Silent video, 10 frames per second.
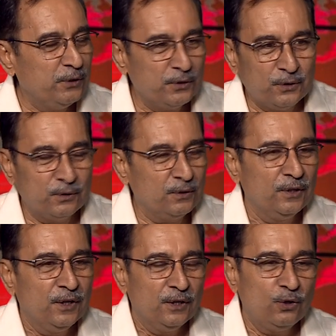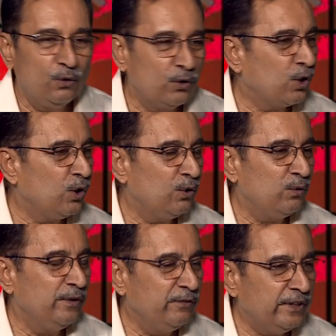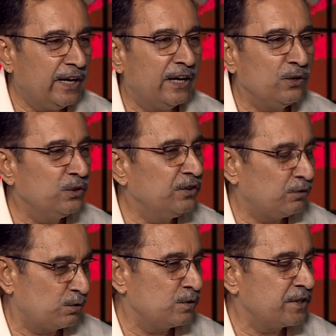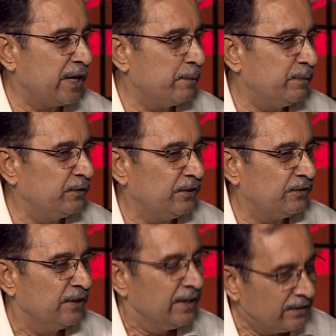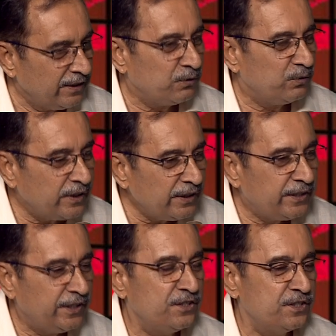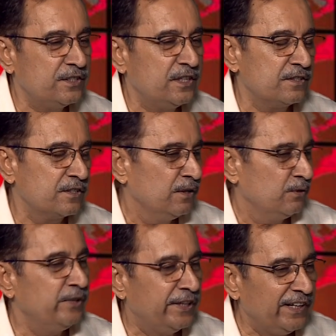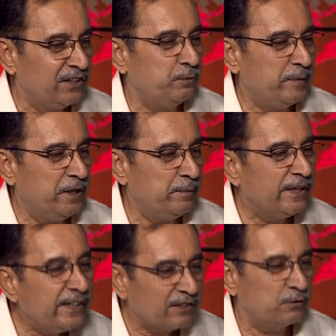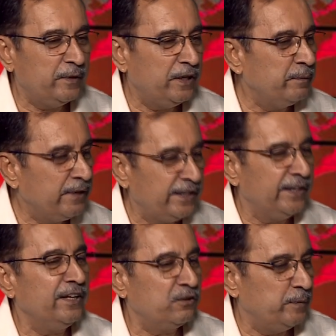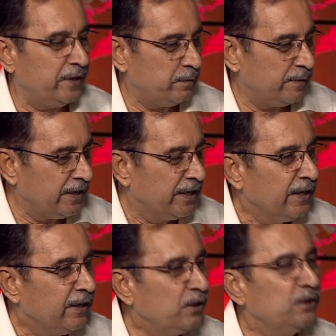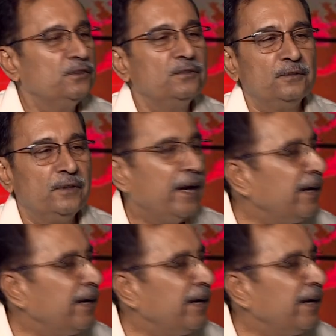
you know, uh, overall when we are on the student campuses, yes. that's what it teaches us. We can experiment, experiment and experiment right. uh,